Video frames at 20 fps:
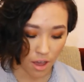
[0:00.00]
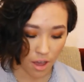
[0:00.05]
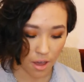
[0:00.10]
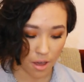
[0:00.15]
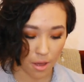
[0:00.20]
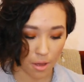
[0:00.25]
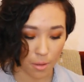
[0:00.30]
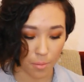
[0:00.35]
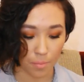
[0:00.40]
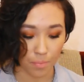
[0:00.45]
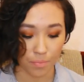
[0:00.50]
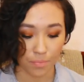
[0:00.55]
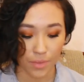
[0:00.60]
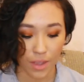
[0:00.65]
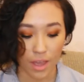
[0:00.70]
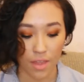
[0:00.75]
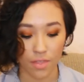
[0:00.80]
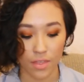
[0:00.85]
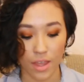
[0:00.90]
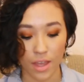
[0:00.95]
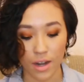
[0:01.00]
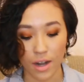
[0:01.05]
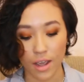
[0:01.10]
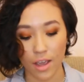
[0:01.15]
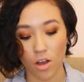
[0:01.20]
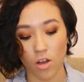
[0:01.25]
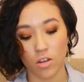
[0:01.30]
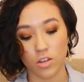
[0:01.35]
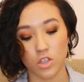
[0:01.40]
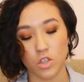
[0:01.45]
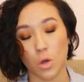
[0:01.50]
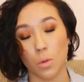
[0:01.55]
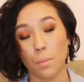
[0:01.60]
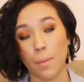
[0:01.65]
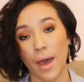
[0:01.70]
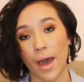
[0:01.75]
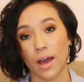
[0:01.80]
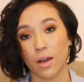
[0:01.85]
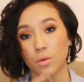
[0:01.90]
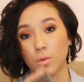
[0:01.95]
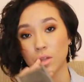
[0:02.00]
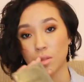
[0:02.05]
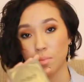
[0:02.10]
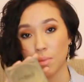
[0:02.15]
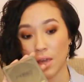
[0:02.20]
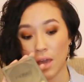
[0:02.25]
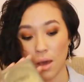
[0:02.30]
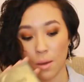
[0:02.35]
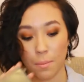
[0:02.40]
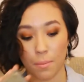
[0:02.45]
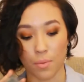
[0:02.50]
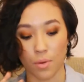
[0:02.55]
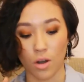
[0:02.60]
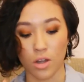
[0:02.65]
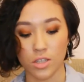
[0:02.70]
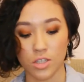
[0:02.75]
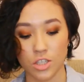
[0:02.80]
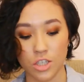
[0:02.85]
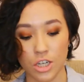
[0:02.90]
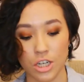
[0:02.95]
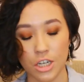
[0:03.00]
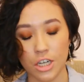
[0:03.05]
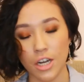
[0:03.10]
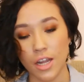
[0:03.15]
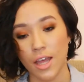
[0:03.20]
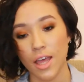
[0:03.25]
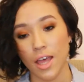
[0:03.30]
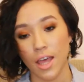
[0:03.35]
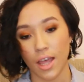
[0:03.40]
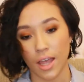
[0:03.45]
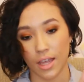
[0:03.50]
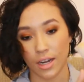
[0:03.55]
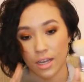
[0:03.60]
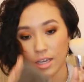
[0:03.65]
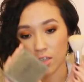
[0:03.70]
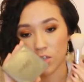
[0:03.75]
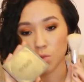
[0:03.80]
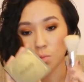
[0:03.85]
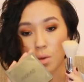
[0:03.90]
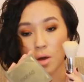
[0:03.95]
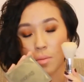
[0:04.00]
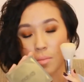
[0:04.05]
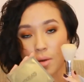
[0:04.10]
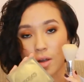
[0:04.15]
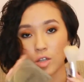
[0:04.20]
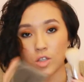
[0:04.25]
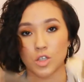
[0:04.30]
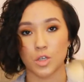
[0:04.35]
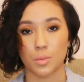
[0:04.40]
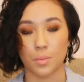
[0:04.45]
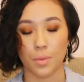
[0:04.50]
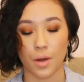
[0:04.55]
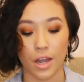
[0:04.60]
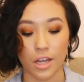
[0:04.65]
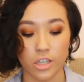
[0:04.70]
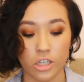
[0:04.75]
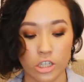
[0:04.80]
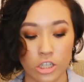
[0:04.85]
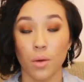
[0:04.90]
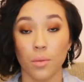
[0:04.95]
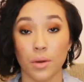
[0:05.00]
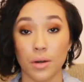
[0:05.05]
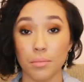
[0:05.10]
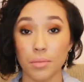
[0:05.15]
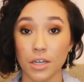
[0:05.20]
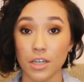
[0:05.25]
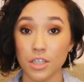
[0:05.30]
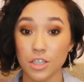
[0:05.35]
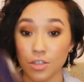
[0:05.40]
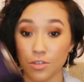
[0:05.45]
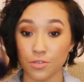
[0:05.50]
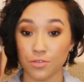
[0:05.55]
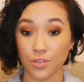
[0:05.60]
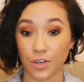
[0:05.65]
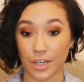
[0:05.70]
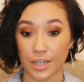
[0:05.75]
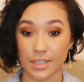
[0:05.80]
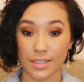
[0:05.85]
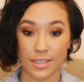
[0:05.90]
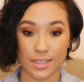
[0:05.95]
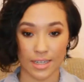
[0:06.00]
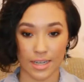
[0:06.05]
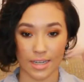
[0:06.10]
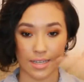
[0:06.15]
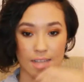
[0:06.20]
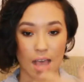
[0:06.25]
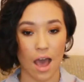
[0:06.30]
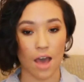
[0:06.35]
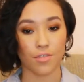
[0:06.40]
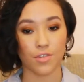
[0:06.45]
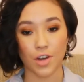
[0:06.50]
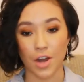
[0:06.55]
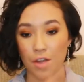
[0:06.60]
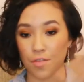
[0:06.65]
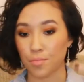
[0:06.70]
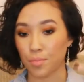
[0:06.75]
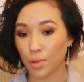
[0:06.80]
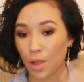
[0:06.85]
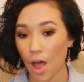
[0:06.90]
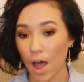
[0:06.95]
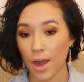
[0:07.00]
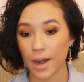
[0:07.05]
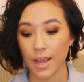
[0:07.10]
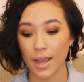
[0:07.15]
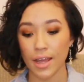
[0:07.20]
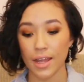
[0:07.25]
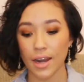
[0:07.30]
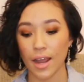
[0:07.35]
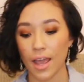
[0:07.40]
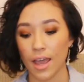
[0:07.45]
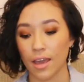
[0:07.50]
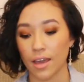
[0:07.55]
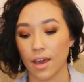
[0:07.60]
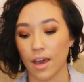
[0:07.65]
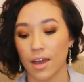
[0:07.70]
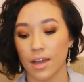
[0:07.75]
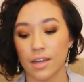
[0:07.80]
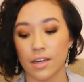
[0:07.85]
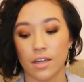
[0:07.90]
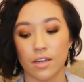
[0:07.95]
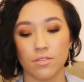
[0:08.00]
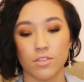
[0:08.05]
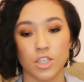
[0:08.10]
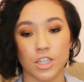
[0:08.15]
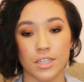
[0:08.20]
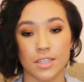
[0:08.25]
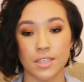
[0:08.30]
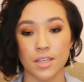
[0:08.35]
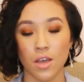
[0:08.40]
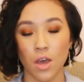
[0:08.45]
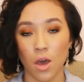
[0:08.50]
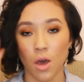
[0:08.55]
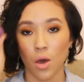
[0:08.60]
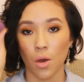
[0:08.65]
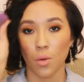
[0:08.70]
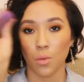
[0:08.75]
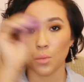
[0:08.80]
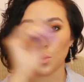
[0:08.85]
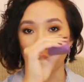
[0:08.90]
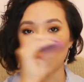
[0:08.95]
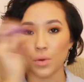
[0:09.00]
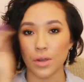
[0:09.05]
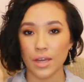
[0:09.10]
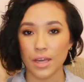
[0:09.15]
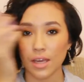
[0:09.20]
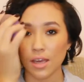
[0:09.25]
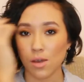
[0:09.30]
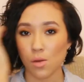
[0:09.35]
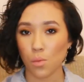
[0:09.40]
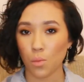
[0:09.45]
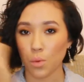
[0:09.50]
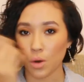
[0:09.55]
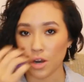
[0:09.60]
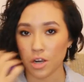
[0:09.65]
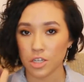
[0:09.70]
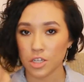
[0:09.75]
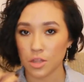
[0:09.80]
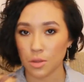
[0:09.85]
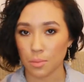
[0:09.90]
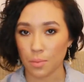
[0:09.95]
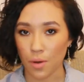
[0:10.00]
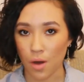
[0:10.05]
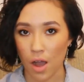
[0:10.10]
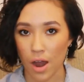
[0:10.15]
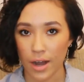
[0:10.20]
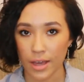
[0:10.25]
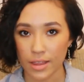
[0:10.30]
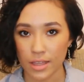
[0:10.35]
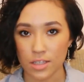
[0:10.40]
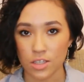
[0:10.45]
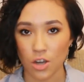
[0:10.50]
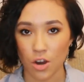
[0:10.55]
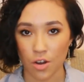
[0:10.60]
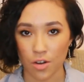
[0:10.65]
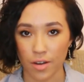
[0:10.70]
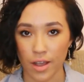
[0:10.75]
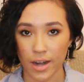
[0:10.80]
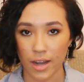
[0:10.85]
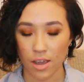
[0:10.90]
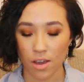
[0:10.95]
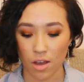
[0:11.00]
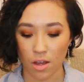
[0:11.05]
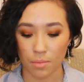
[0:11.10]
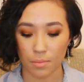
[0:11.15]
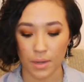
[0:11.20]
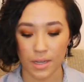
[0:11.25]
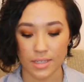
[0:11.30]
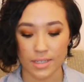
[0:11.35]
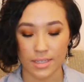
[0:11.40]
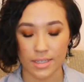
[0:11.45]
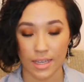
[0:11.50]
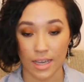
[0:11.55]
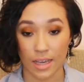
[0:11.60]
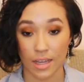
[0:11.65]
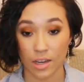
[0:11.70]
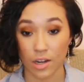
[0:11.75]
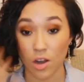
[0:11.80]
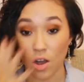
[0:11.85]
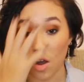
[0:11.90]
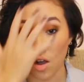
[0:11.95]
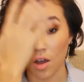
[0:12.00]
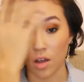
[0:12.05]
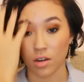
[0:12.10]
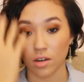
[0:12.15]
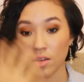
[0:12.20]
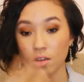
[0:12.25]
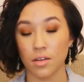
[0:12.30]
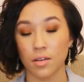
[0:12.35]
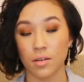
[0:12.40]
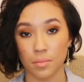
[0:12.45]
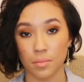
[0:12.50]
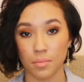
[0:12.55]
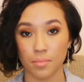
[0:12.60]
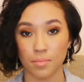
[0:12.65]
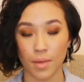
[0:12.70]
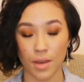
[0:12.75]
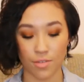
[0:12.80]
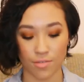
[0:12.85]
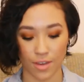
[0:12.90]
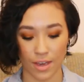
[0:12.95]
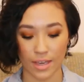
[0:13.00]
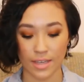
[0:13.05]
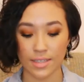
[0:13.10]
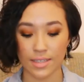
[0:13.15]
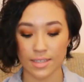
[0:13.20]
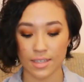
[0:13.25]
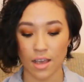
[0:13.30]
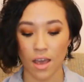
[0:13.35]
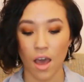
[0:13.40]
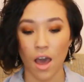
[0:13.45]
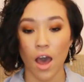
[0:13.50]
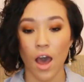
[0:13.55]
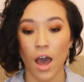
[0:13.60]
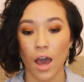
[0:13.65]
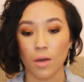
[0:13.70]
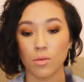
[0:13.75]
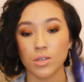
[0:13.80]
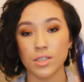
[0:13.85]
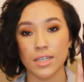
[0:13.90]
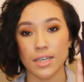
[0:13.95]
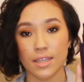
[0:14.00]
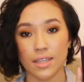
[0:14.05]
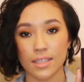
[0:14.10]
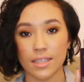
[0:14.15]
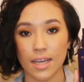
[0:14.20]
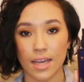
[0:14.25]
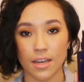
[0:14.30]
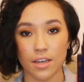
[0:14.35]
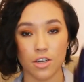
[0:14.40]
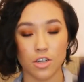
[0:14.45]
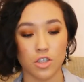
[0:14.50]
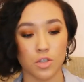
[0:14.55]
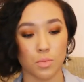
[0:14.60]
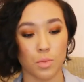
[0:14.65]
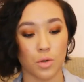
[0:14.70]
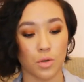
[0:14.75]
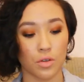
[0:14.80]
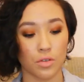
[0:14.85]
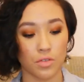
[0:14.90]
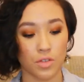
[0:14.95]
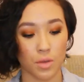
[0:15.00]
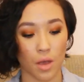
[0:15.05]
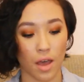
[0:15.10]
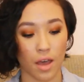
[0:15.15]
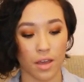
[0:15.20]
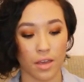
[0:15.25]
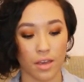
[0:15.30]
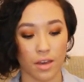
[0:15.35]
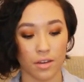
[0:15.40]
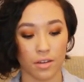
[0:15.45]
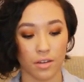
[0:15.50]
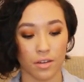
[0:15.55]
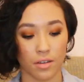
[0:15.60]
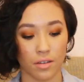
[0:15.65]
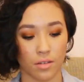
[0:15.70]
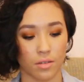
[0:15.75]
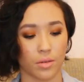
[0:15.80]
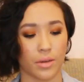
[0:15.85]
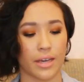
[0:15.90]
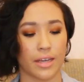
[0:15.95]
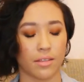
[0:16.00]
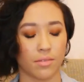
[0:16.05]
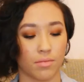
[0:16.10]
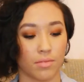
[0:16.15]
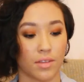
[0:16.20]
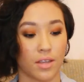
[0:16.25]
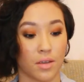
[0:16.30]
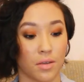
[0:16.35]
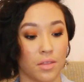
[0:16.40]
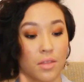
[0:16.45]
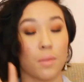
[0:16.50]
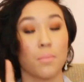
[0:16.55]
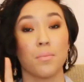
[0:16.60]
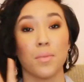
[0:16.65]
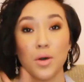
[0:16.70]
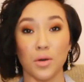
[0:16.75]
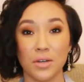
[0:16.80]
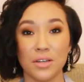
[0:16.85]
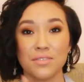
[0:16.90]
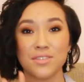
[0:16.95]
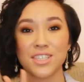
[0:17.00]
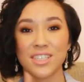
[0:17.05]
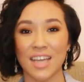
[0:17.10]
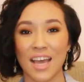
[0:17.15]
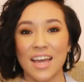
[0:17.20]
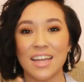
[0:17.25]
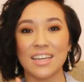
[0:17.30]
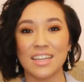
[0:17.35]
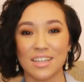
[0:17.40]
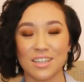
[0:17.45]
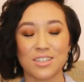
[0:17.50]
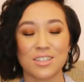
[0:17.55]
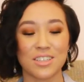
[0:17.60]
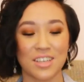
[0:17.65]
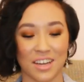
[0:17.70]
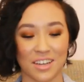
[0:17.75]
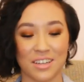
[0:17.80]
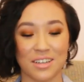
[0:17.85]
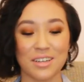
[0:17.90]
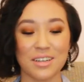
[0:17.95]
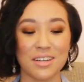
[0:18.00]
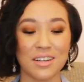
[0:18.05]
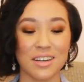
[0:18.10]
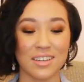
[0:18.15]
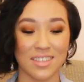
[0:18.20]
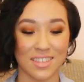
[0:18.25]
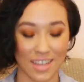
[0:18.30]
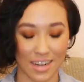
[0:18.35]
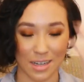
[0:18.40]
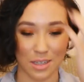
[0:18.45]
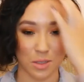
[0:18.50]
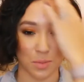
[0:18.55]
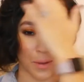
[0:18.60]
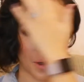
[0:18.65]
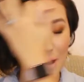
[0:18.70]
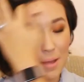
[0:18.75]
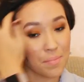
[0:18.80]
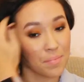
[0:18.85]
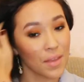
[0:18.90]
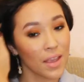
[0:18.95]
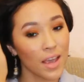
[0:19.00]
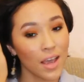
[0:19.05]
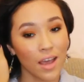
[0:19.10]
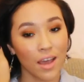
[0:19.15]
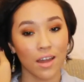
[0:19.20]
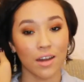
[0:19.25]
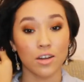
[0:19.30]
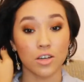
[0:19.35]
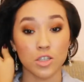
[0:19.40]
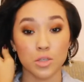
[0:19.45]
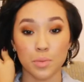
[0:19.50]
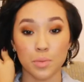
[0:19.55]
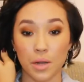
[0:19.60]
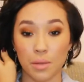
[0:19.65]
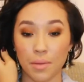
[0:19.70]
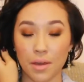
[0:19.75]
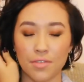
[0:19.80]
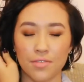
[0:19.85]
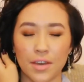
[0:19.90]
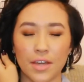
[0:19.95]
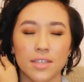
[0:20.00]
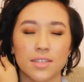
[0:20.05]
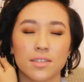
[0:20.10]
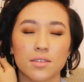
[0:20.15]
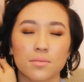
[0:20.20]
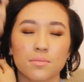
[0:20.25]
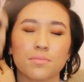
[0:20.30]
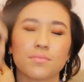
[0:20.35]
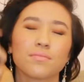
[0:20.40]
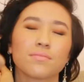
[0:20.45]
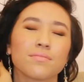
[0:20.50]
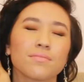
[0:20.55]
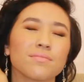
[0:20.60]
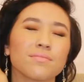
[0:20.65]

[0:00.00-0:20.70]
And then I also pack with me a bronzer and a small bronzer brush. What I'm going to do first is, after I blotted and kind of just reworked the product that's already on my skin on my face, I will take the 10 Years Motives the Motives 10 Years Younger setting spray, and I'll spray my face.